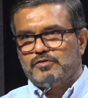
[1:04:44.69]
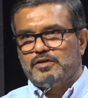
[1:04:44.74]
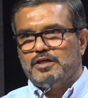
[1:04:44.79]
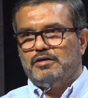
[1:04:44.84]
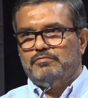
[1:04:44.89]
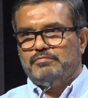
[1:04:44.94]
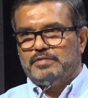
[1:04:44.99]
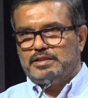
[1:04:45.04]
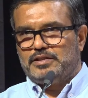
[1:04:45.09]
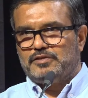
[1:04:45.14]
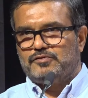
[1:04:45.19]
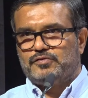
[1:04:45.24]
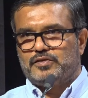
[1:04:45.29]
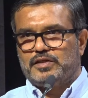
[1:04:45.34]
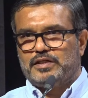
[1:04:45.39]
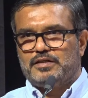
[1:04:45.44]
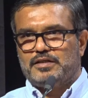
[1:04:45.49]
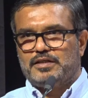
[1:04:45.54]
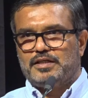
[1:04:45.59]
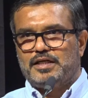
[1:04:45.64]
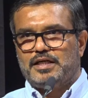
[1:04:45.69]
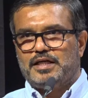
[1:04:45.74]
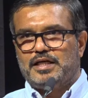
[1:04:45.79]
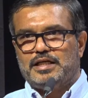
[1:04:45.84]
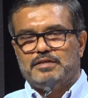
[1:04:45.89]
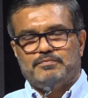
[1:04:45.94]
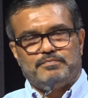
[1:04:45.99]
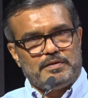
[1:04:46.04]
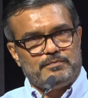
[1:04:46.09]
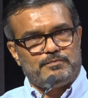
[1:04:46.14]
government of Kerala
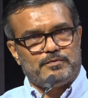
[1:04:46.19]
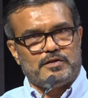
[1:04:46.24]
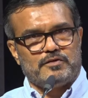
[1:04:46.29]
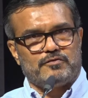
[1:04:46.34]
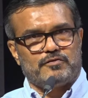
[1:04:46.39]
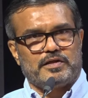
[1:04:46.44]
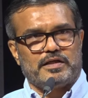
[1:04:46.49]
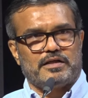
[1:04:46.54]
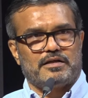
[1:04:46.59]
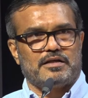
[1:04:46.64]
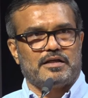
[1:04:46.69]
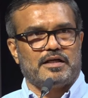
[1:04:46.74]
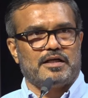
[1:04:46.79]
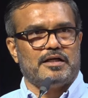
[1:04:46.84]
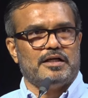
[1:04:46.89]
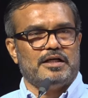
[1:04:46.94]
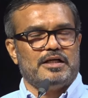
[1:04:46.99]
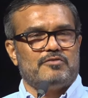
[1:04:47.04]
and people of Kerala,